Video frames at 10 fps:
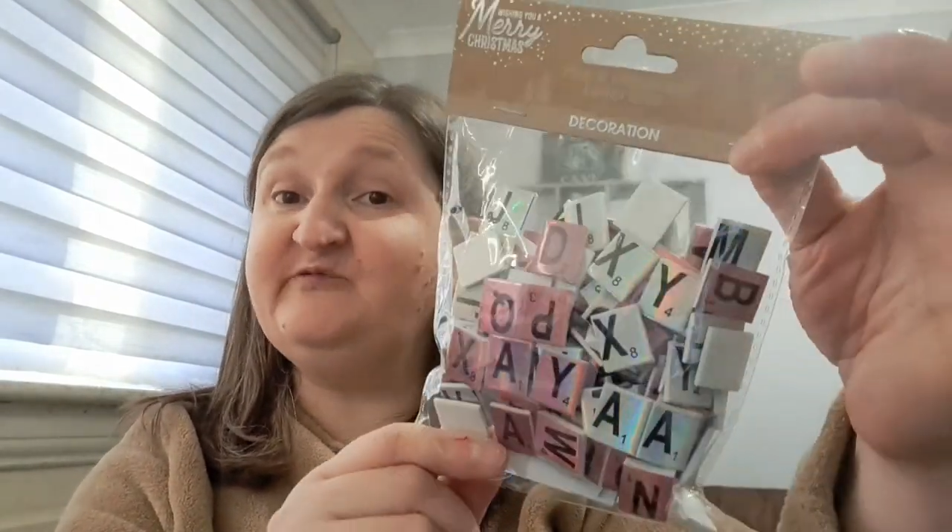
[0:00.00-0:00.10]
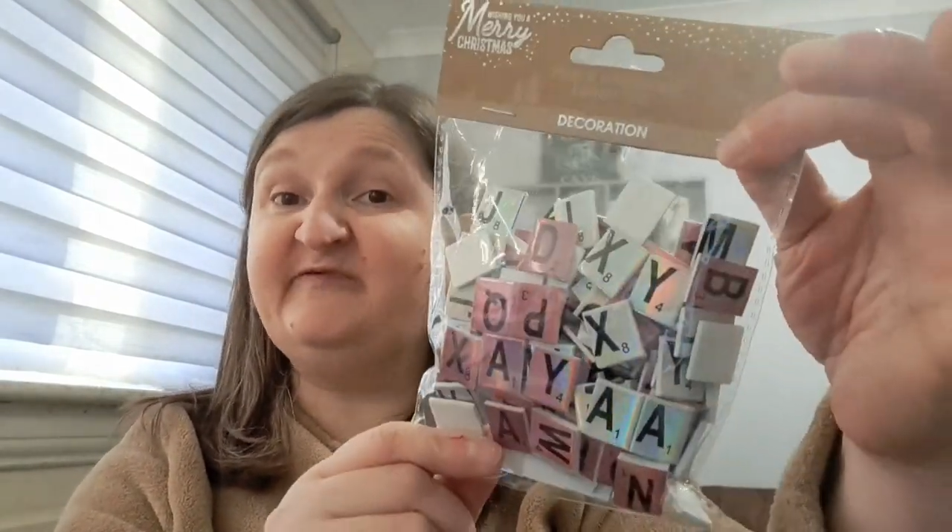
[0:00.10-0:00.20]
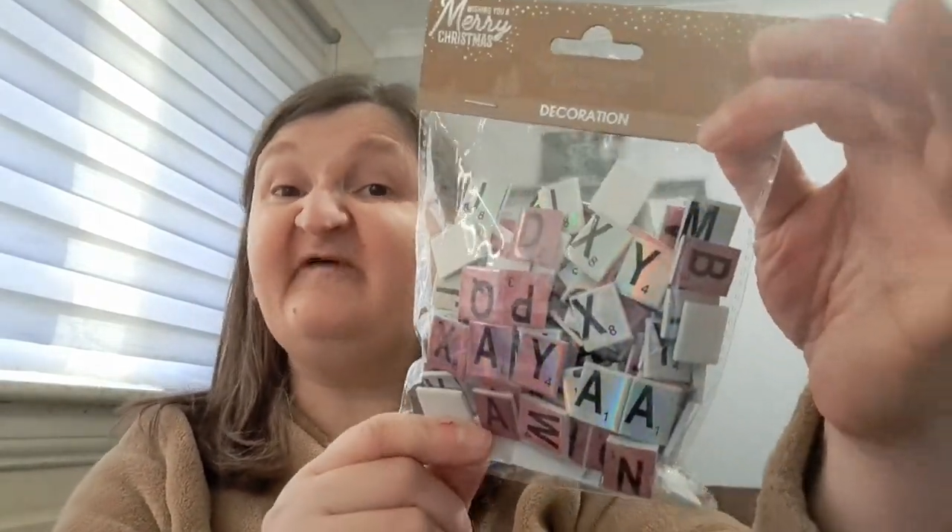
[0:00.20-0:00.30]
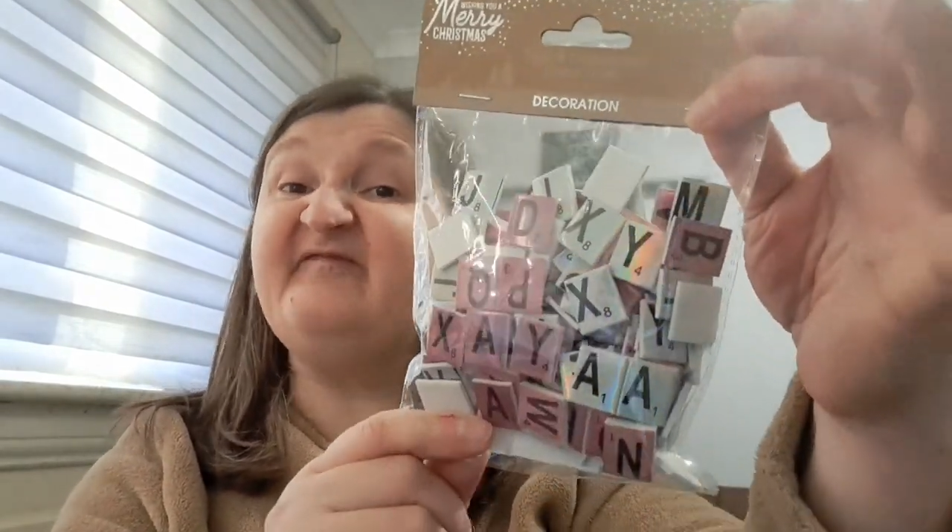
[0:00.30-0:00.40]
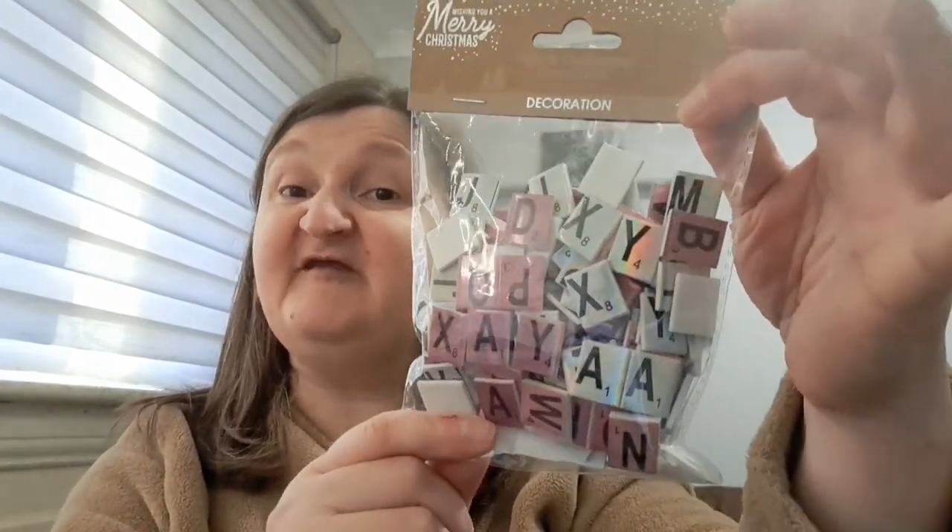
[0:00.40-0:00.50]

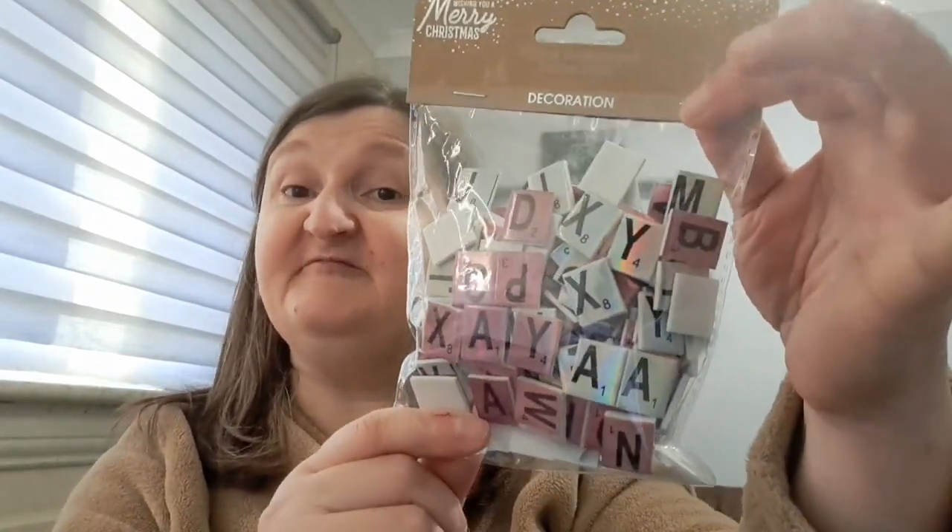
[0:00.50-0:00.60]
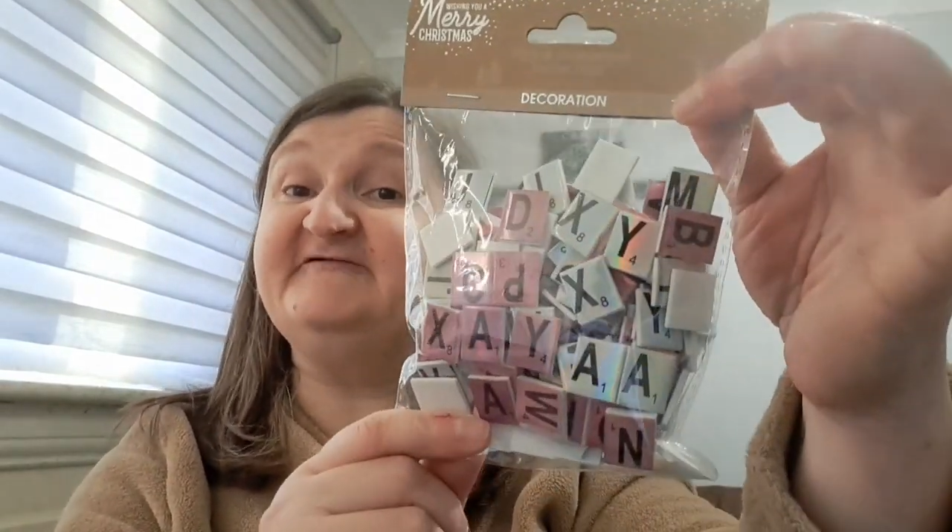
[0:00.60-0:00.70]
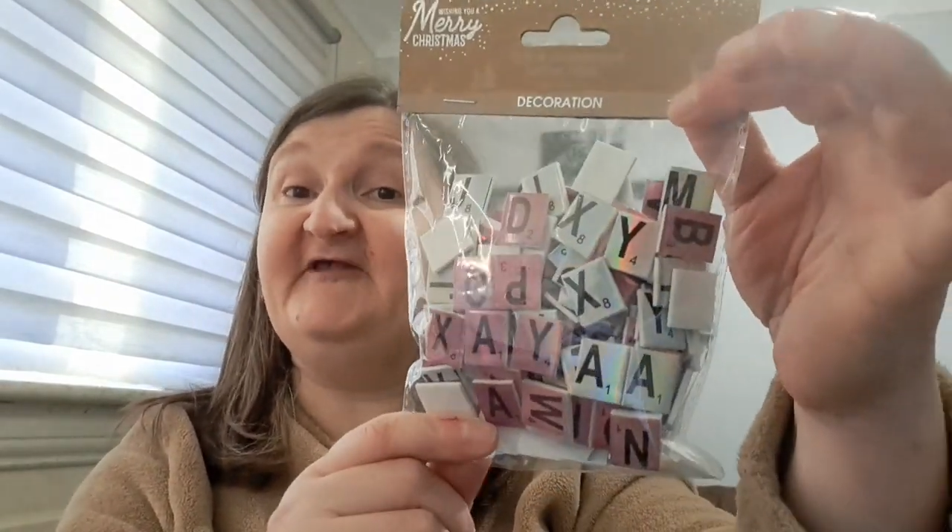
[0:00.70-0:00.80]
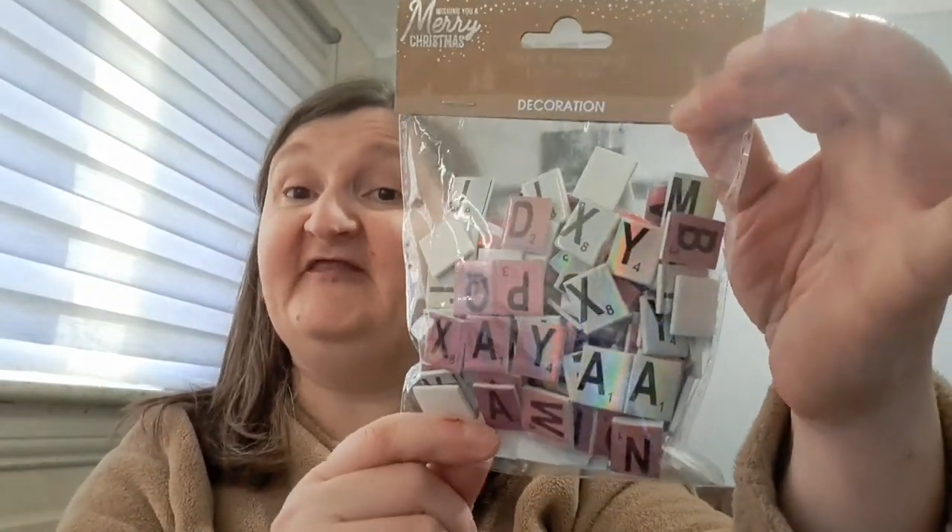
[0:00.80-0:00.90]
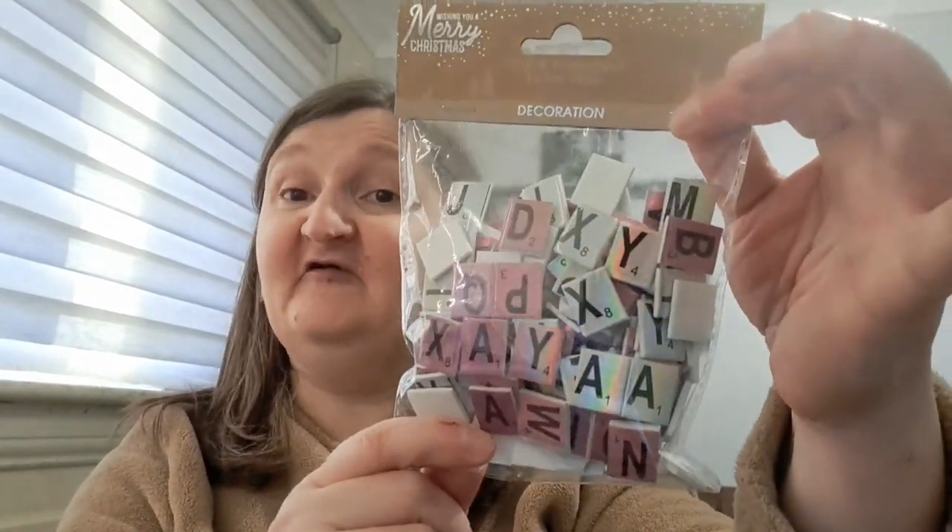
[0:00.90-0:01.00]
with
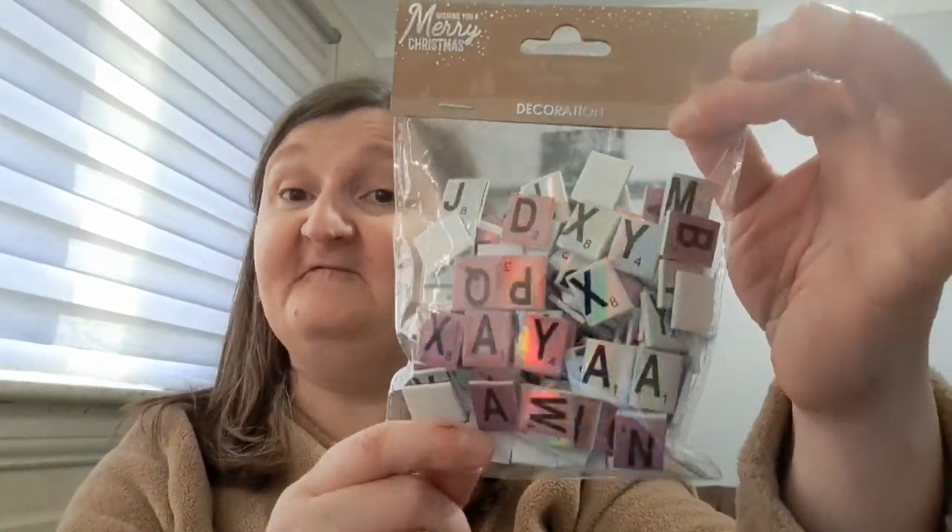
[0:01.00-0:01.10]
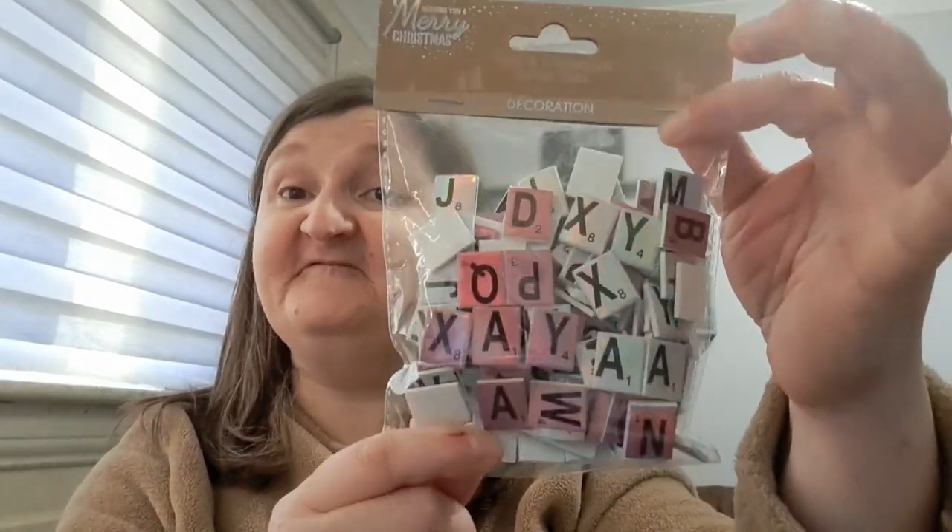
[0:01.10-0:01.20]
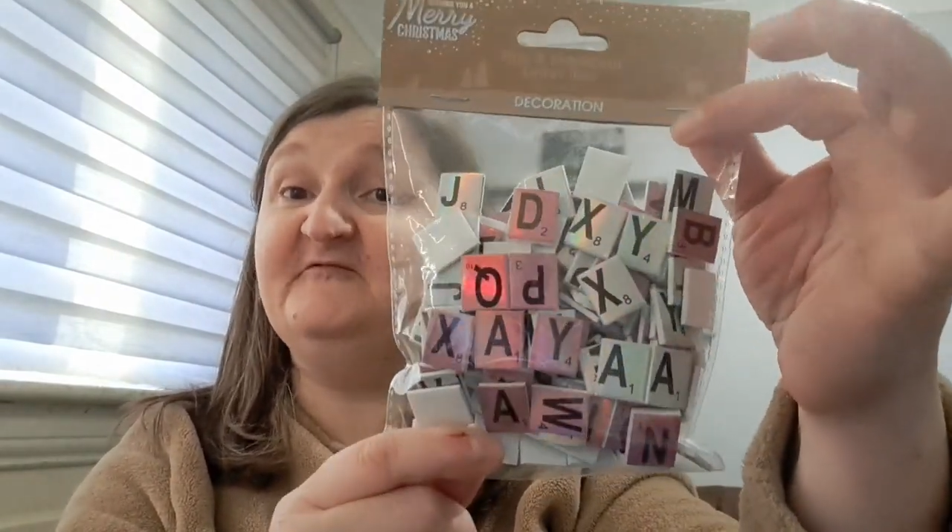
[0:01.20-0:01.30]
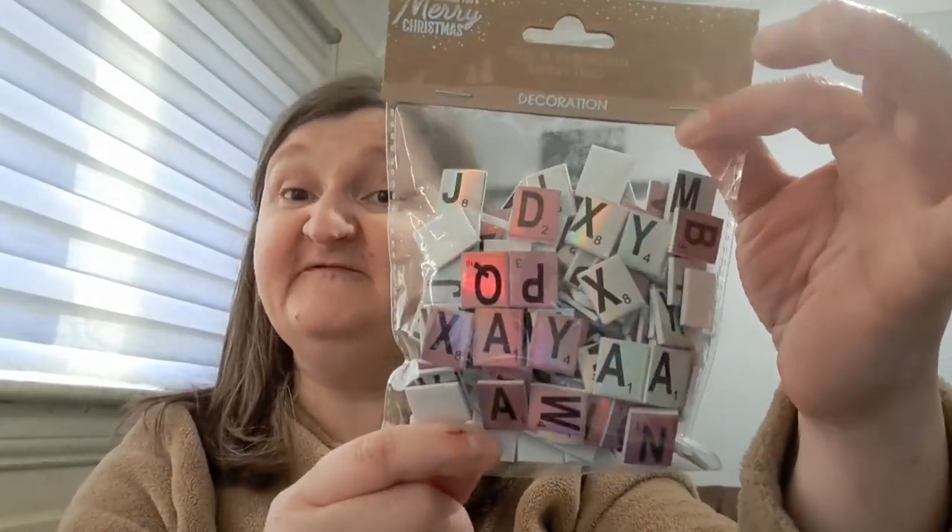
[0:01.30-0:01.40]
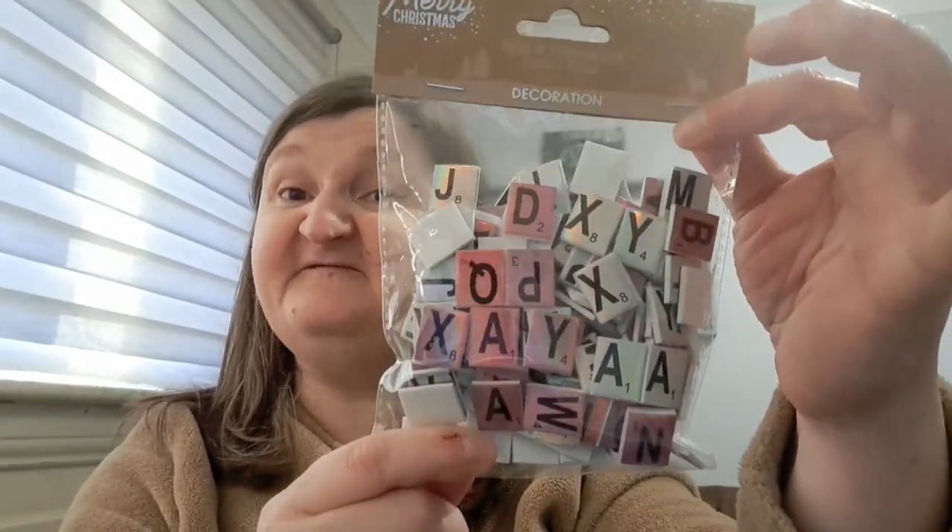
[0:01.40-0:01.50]
50% off,
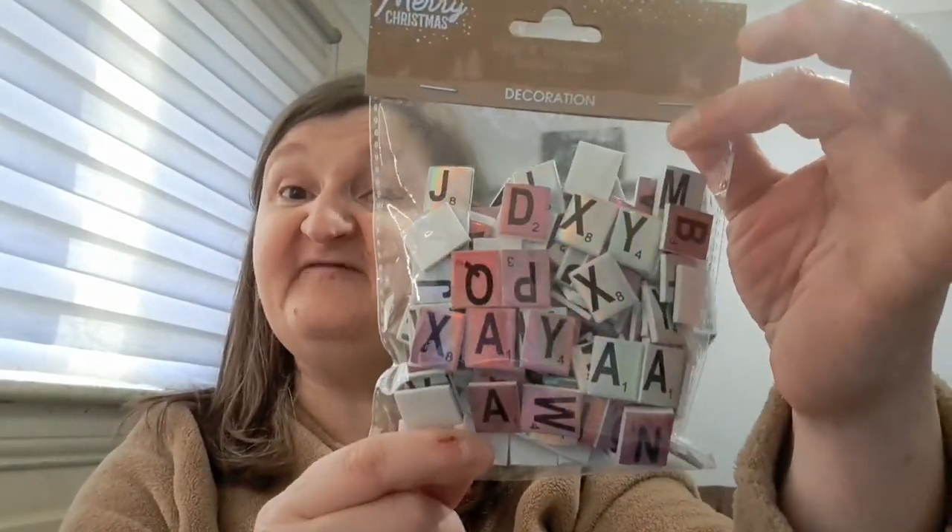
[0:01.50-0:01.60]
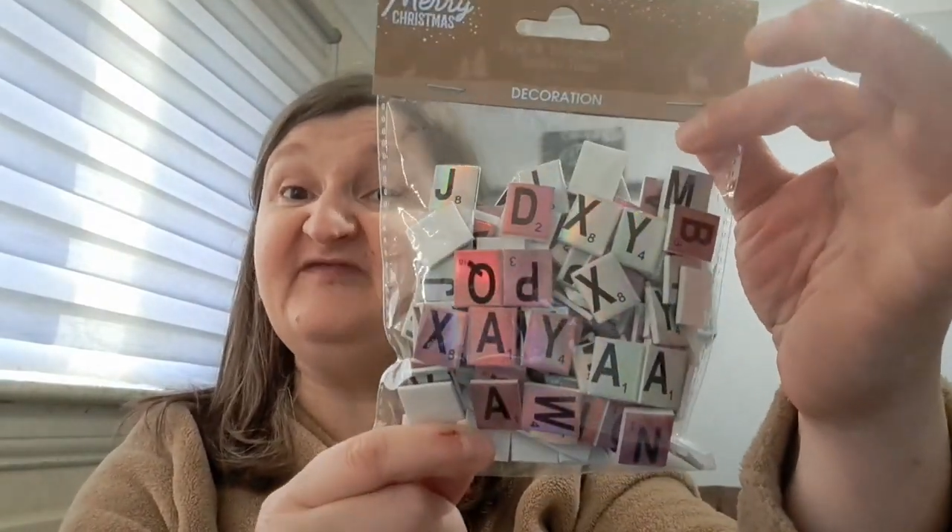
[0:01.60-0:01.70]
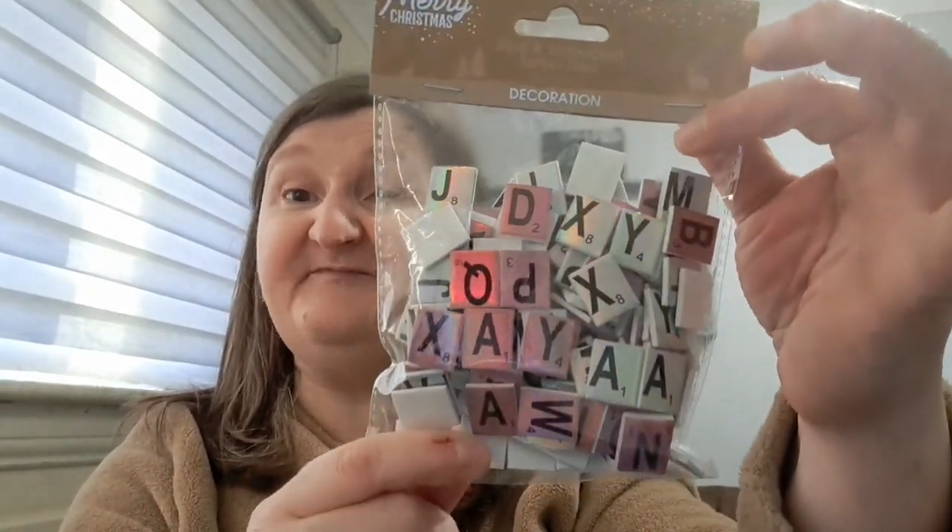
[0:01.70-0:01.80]
so it was 50